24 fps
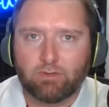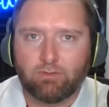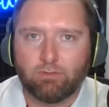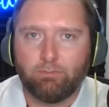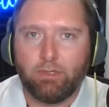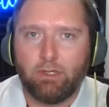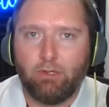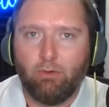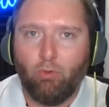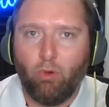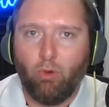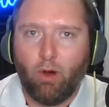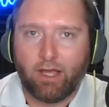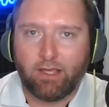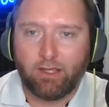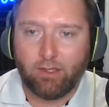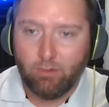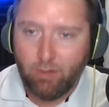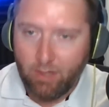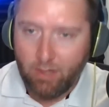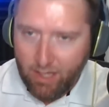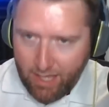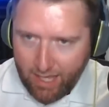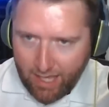for
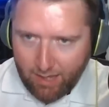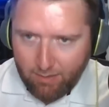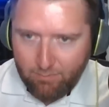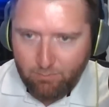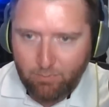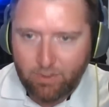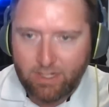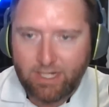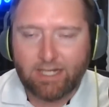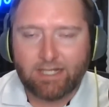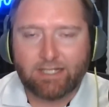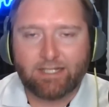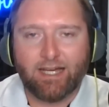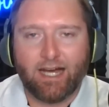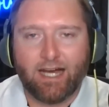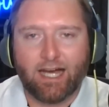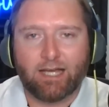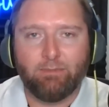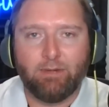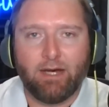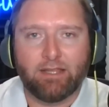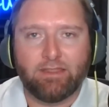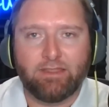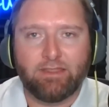BYU, and we need to
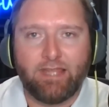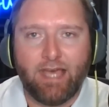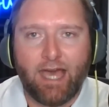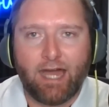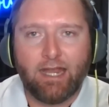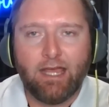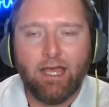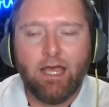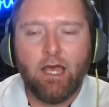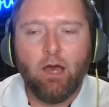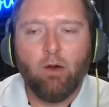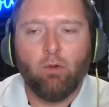talk about that.